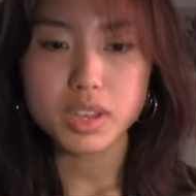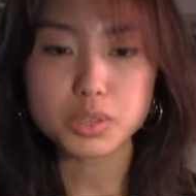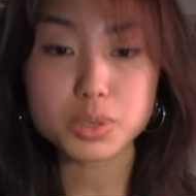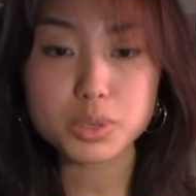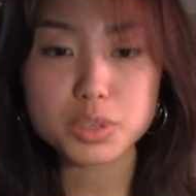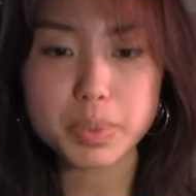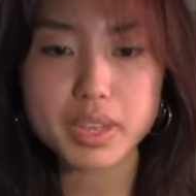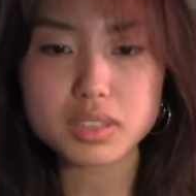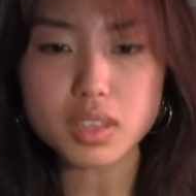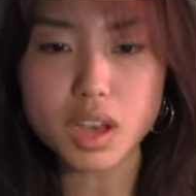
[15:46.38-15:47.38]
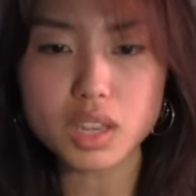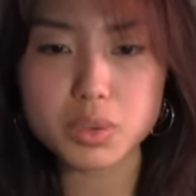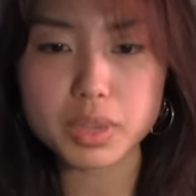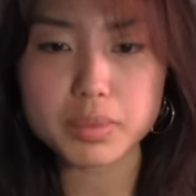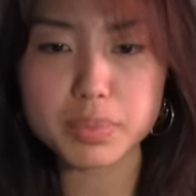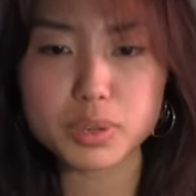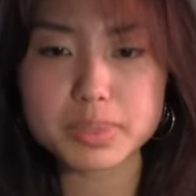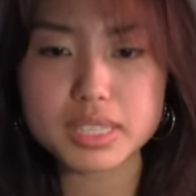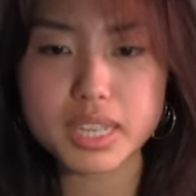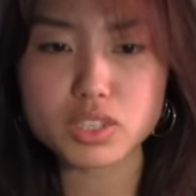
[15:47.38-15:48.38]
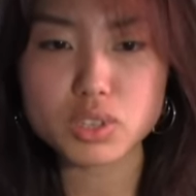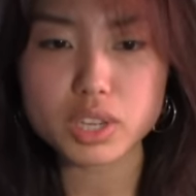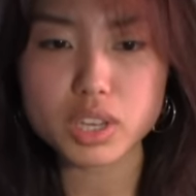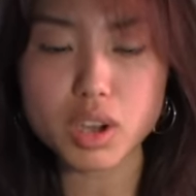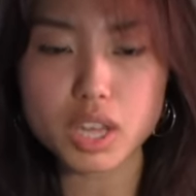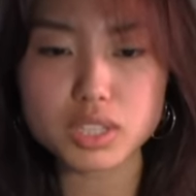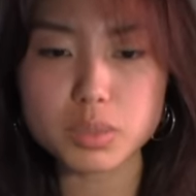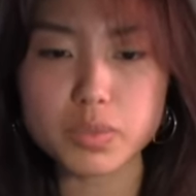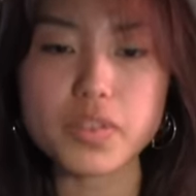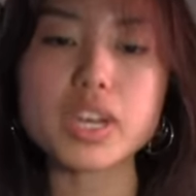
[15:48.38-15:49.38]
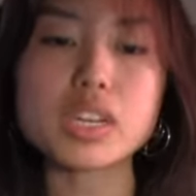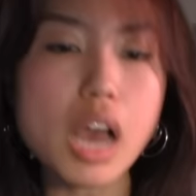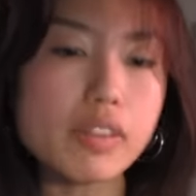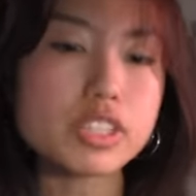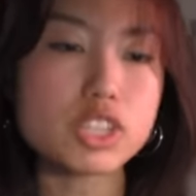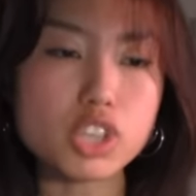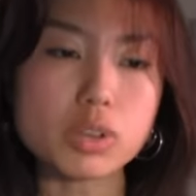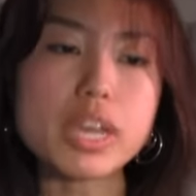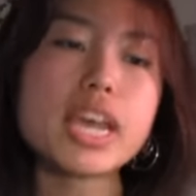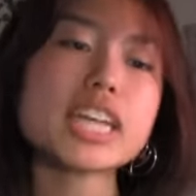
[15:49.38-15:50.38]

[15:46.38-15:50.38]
Goosh Pants Halloween poop stained dirty costume funny novelty joke.